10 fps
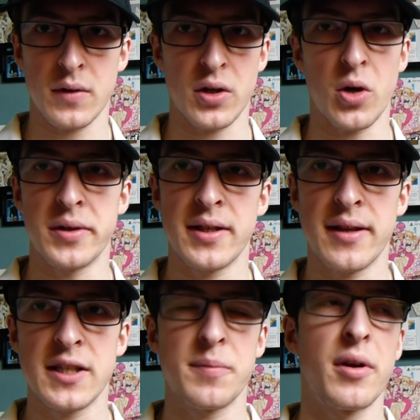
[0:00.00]
go into
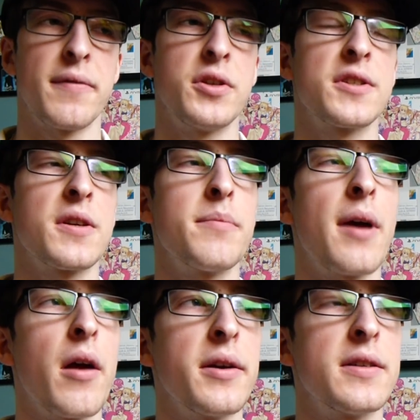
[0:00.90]
this, but if you just
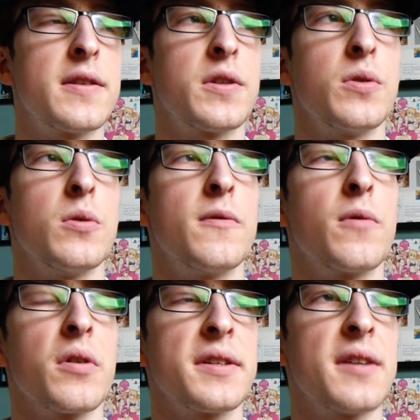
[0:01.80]
compare it to,
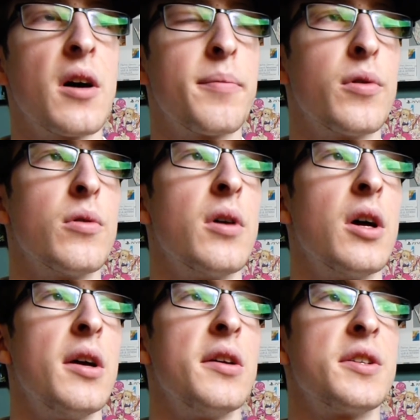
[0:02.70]
for example,
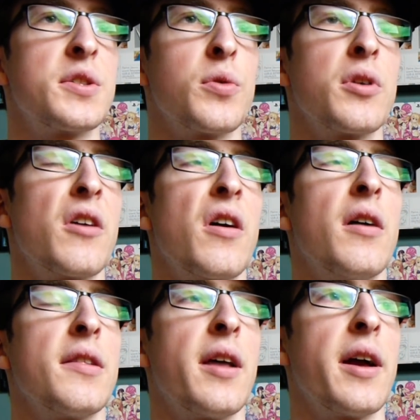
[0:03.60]
Sword Art
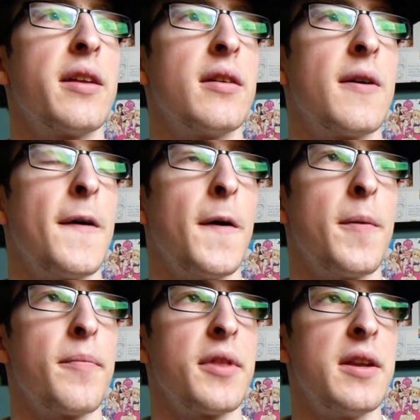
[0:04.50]
Online,
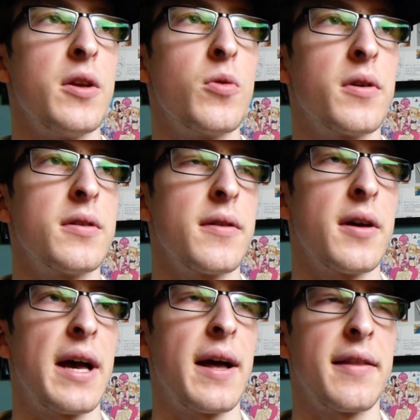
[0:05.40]
the new one,
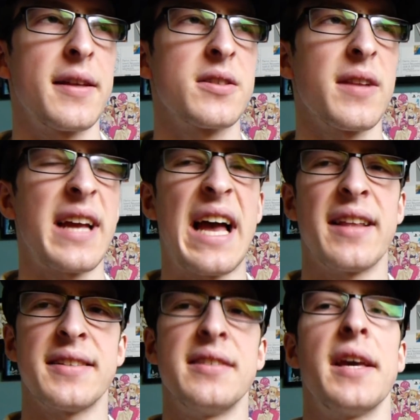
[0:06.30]
I think it's called like
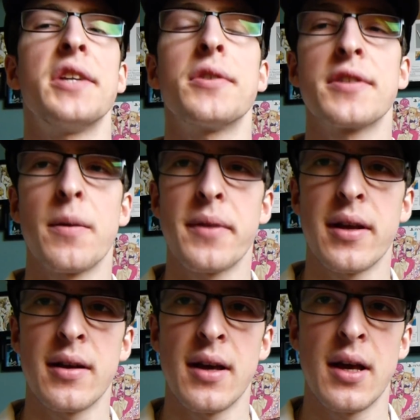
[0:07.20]
Alicization or
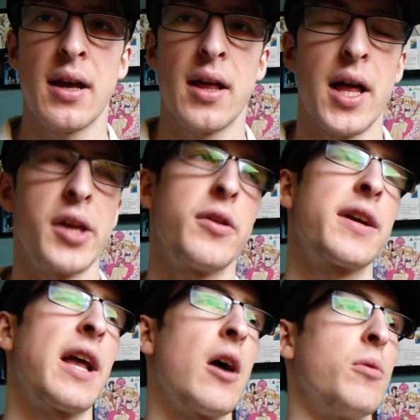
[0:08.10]
something, and you look
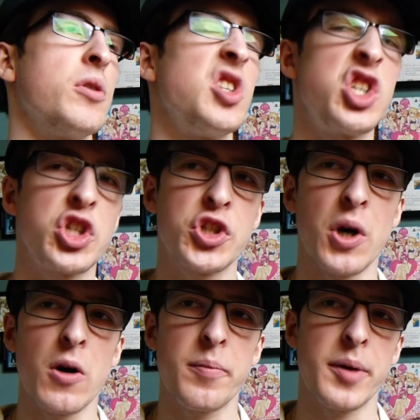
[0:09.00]
at how
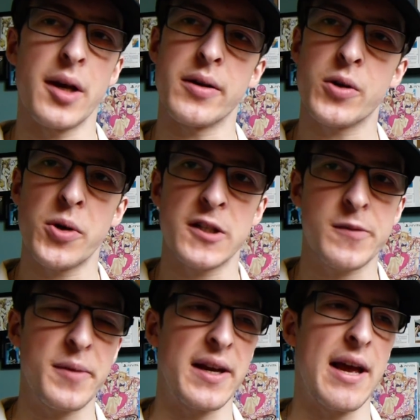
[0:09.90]
sharp and
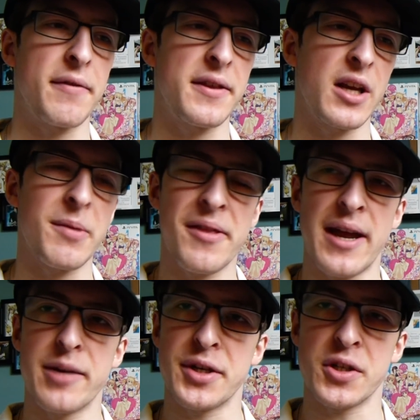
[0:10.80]
crisp and everything about the
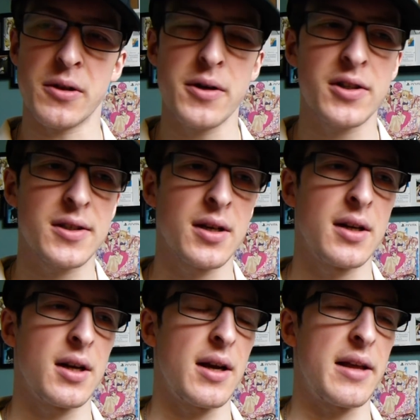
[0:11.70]
animation looks,
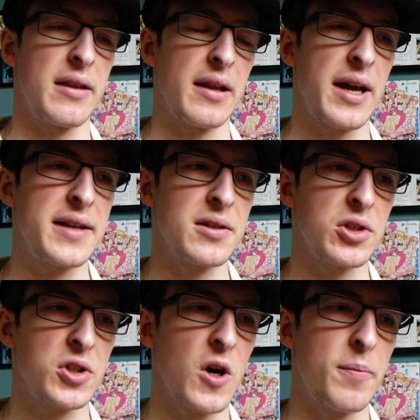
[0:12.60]
and the lines are
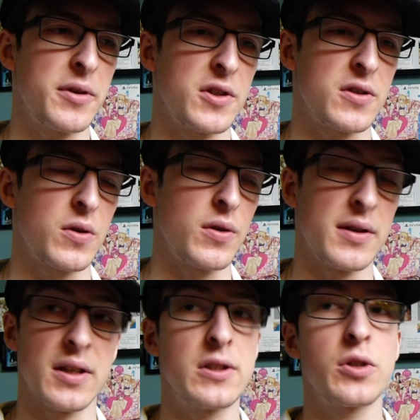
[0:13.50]
sharp and it's
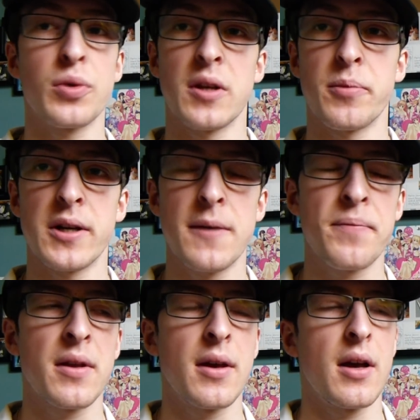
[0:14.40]
just really pretty.
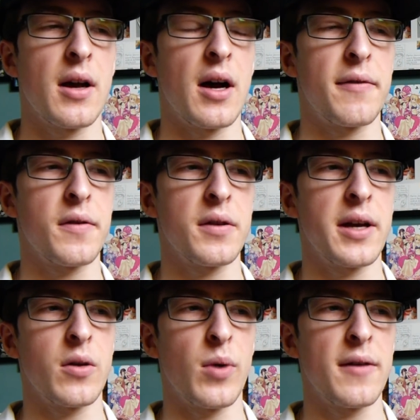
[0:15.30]
I feel
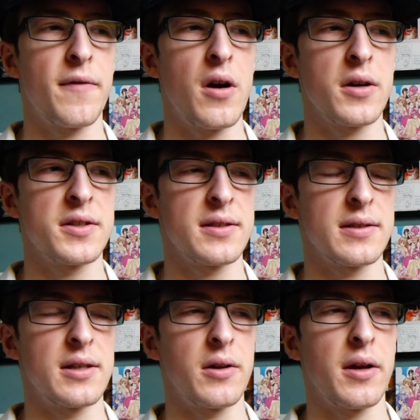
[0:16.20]
like White Fox,
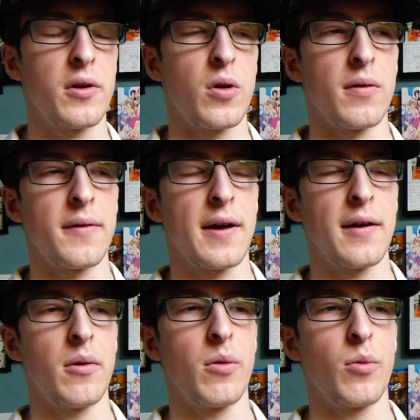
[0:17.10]
I don't know,
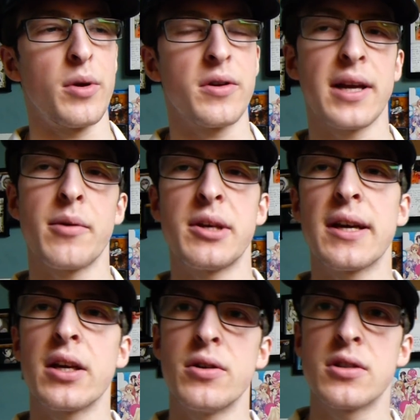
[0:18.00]
when you
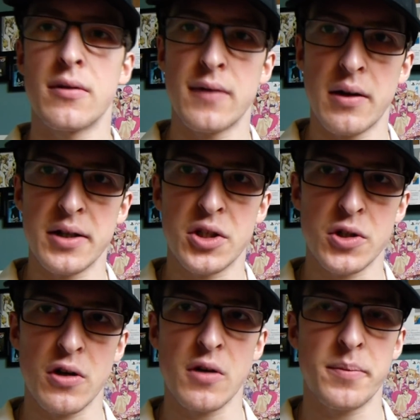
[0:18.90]
get used to very
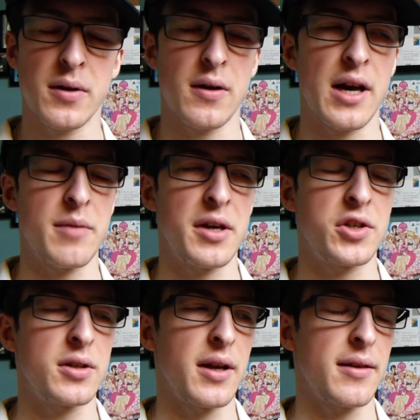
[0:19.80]
sharp
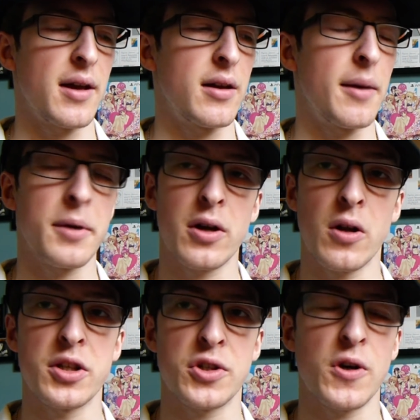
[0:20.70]
animation like that, I'm gonna
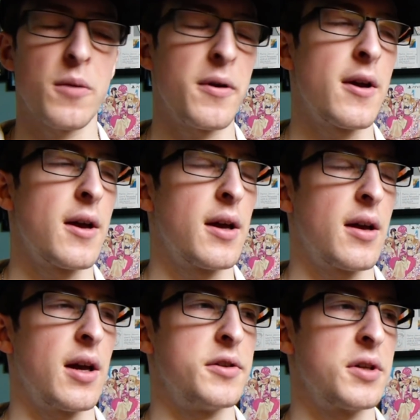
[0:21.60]
call it sharp,
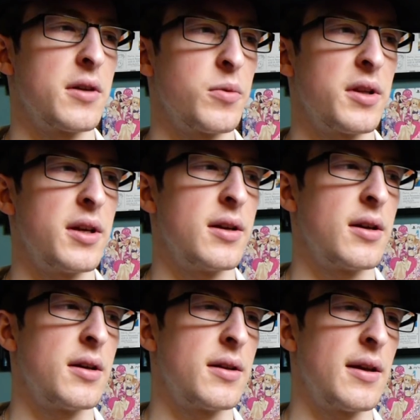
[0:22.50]
as you can really,
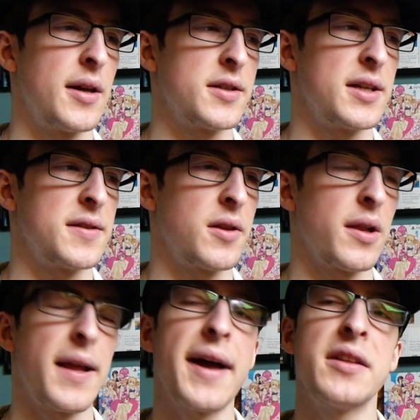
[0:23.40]
as the
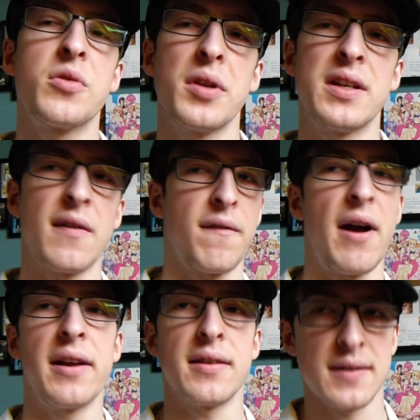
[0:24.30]
lines really
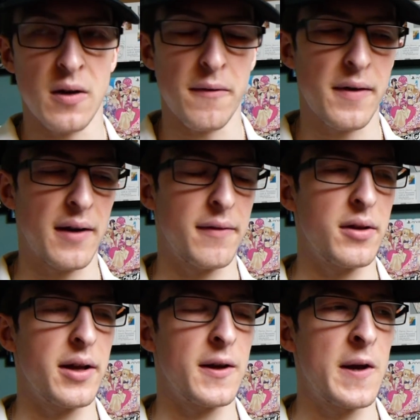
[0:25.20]
define itself. I feel
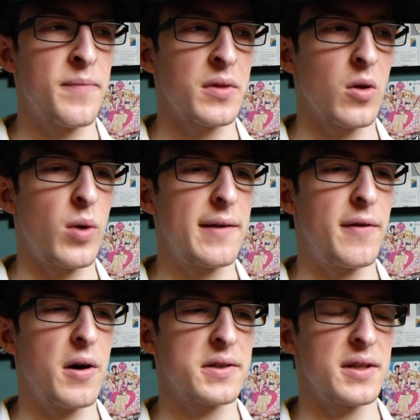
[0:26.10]
like White
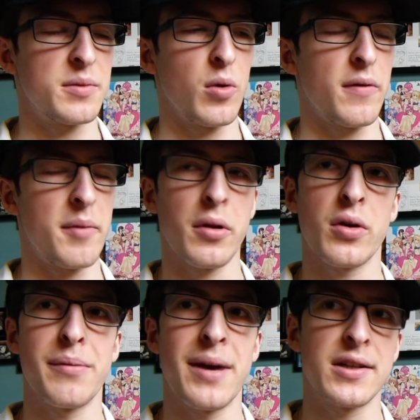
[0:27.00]
Fox is more of a
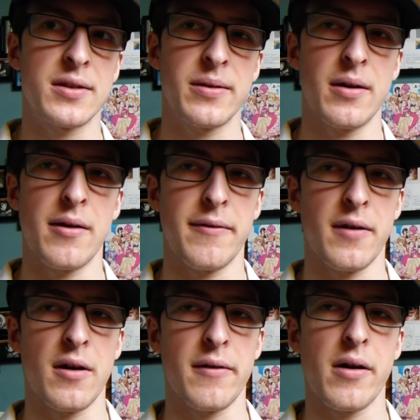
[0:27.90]
blurry mess
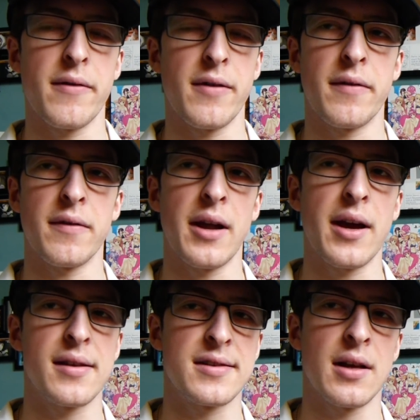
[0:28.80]
of
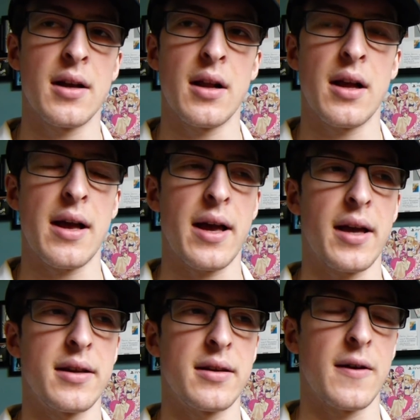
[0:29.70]
lines
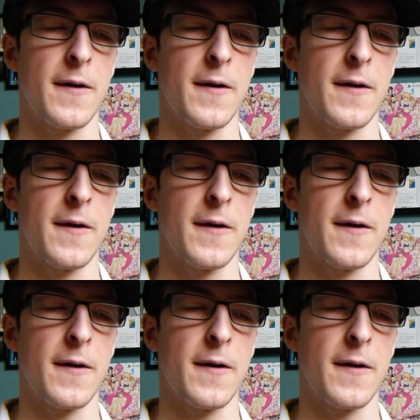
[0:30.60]
and